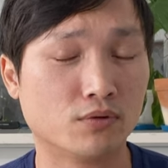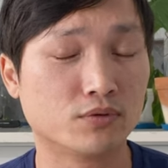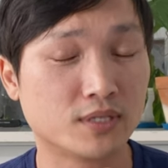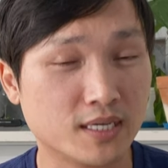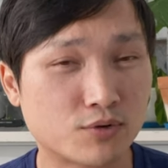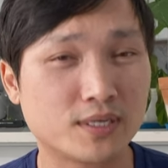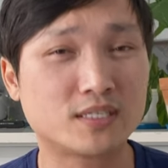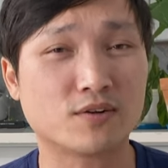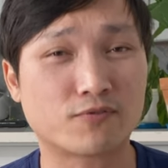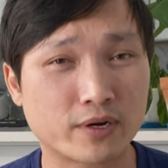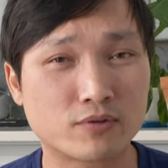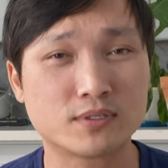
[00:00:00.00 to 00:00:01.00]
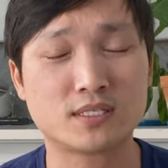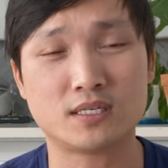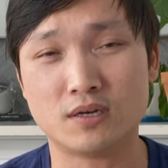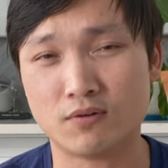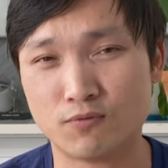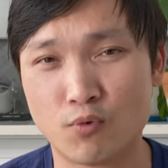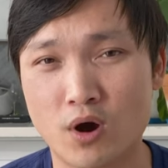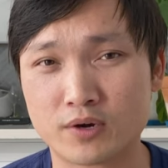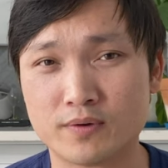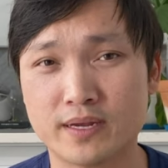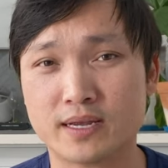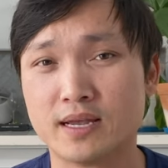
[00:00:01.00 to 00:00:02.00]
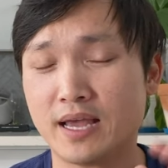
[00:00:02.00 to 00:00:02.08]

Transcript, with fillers: decrease the frequency of watering.